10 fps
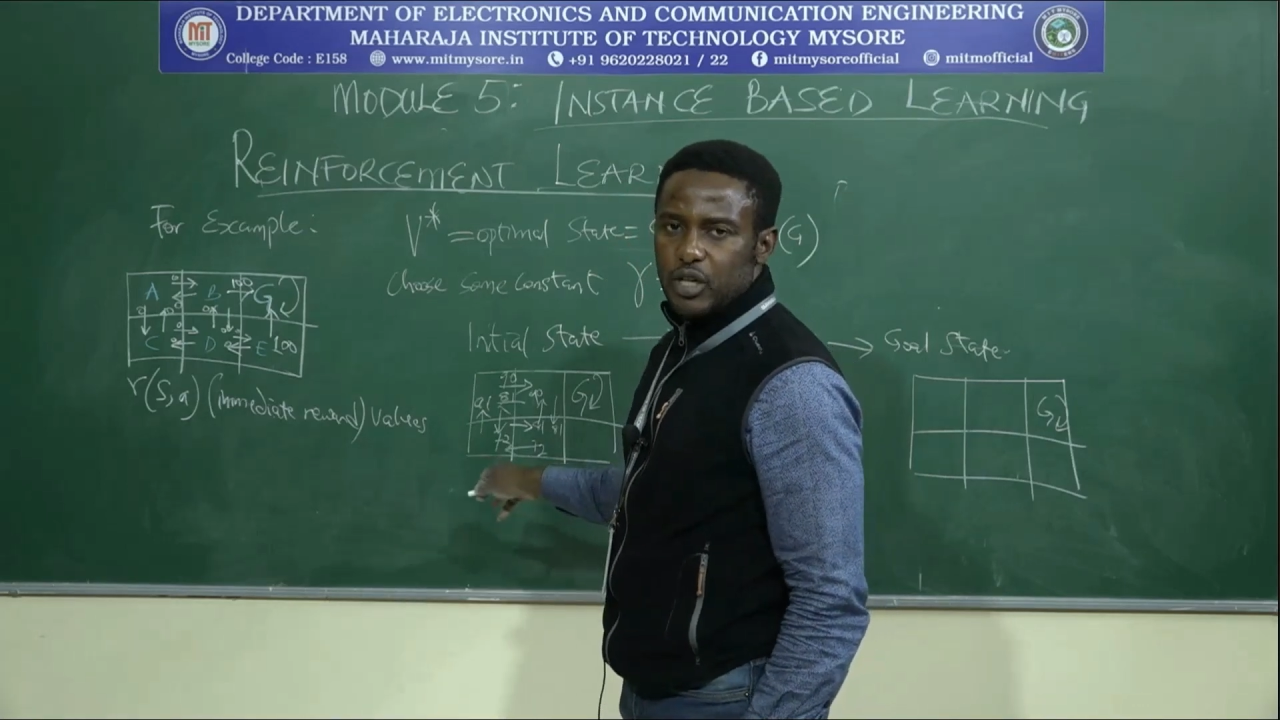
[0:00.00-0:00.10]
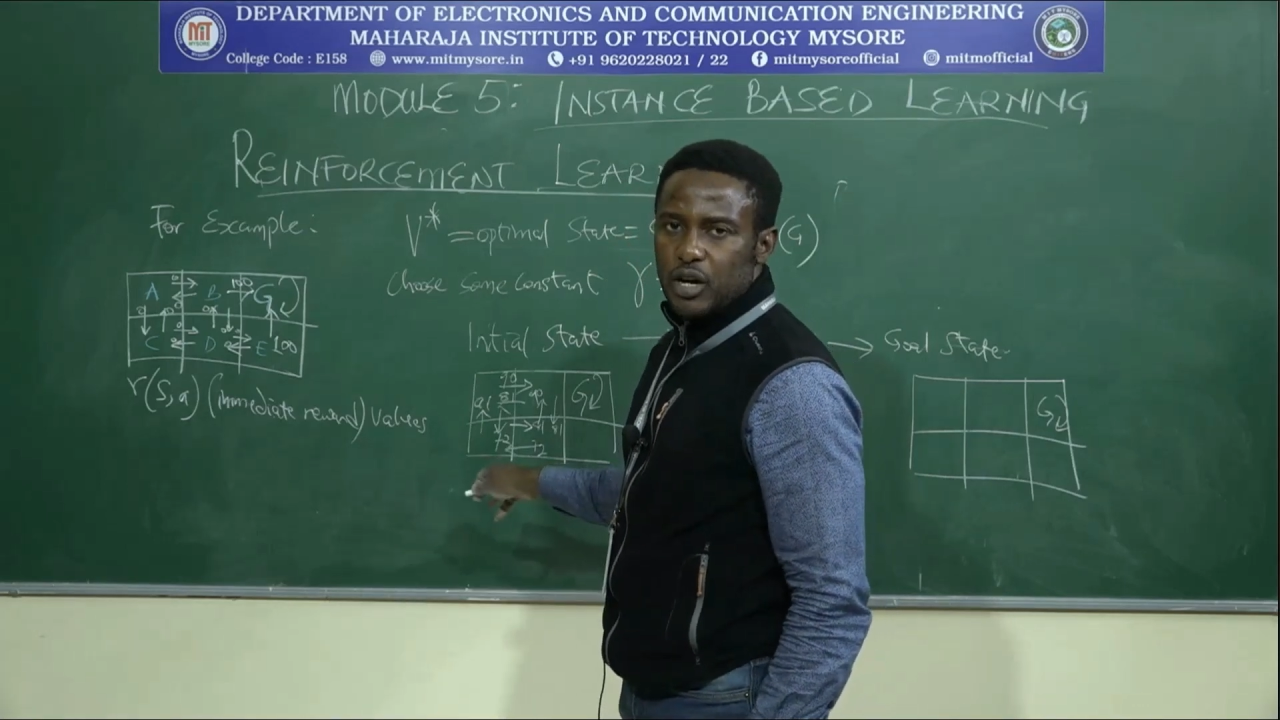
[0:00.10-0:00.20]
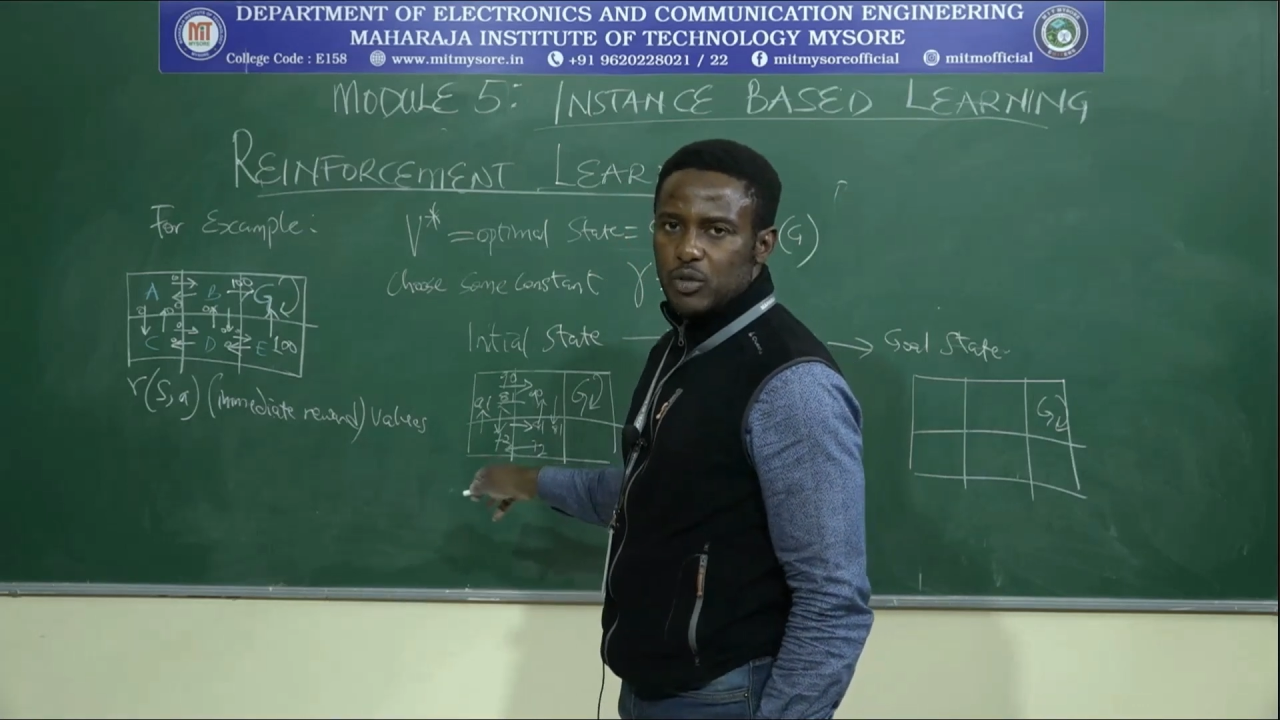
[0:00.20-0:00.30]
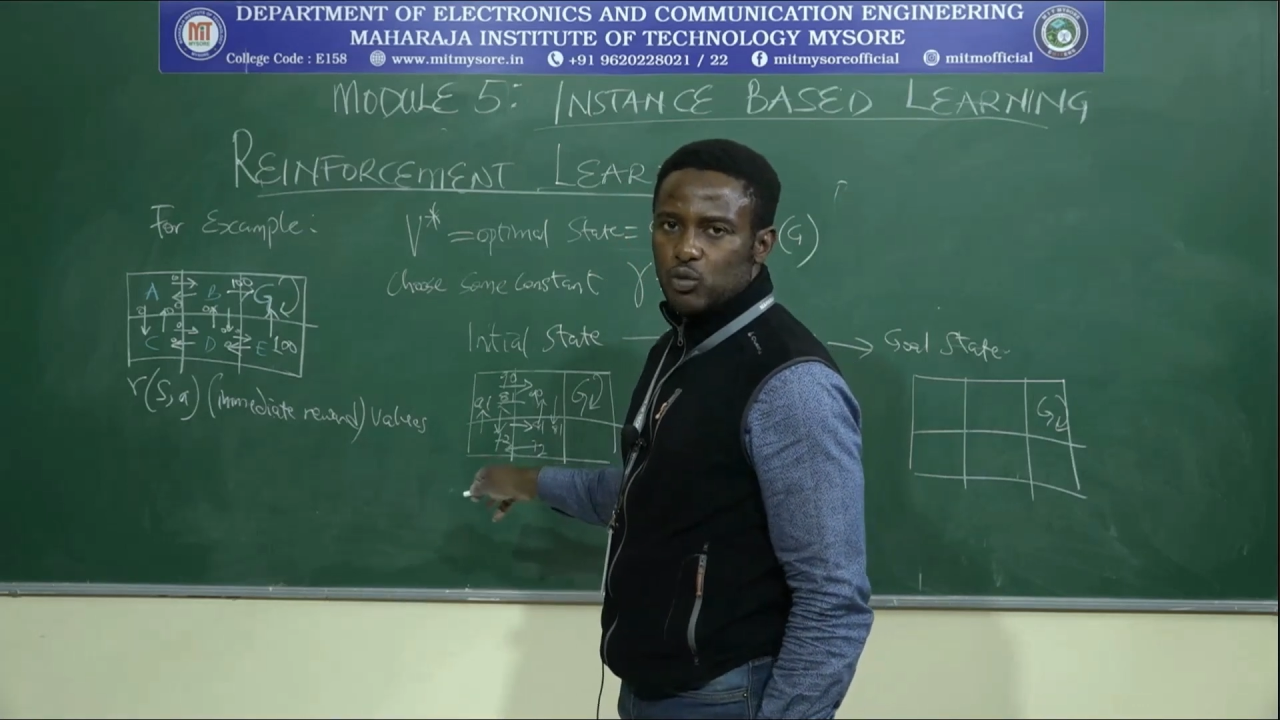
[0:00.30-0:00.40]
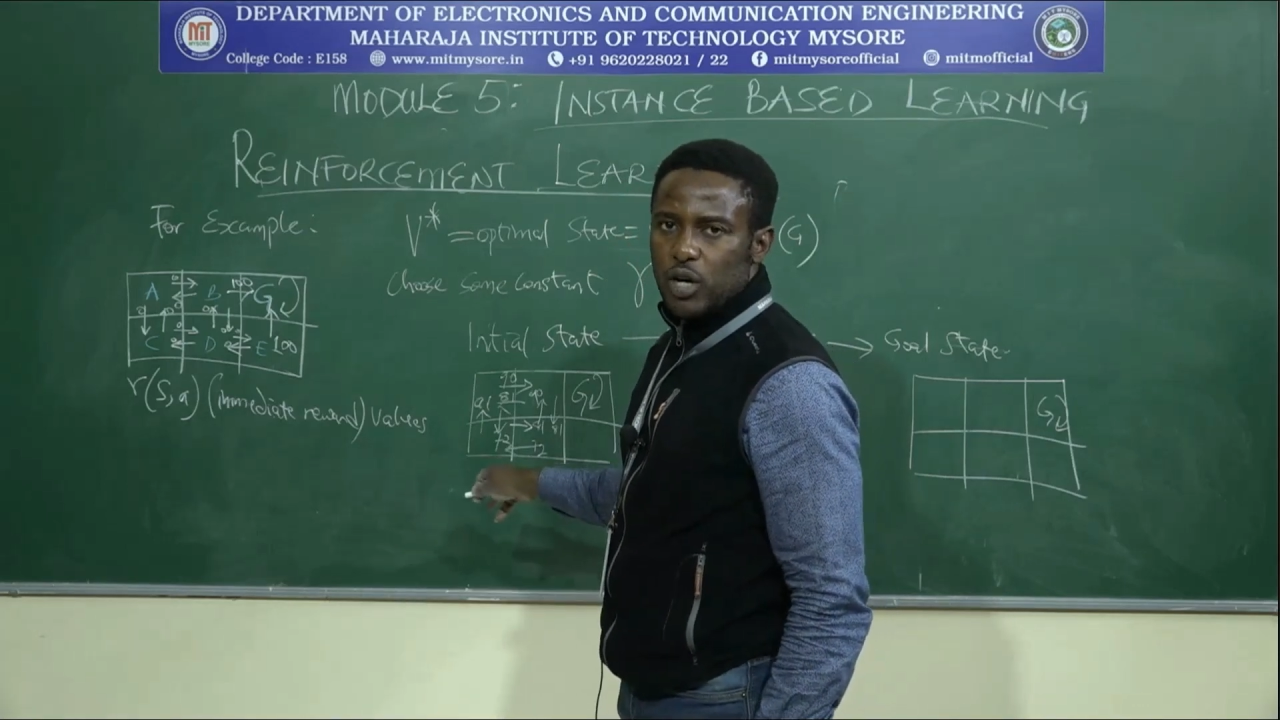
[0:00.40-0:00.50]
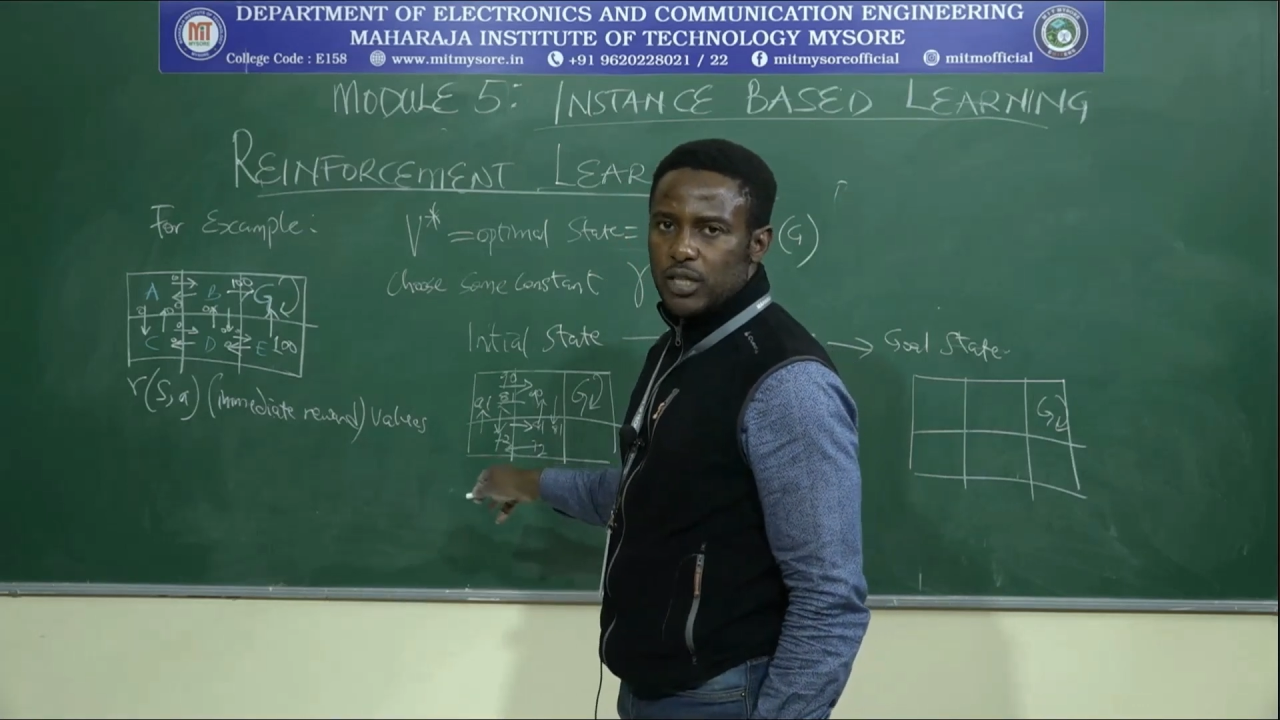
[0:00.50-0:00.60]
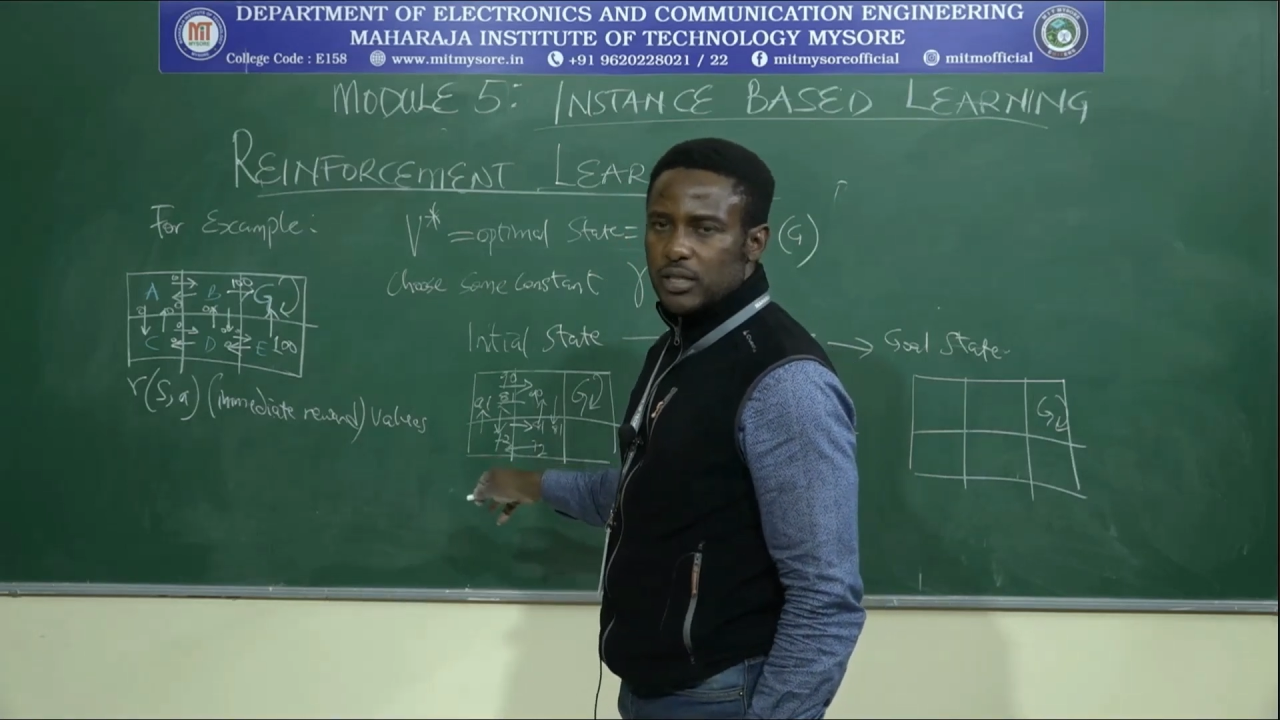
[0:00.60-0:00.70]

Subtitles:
it becomes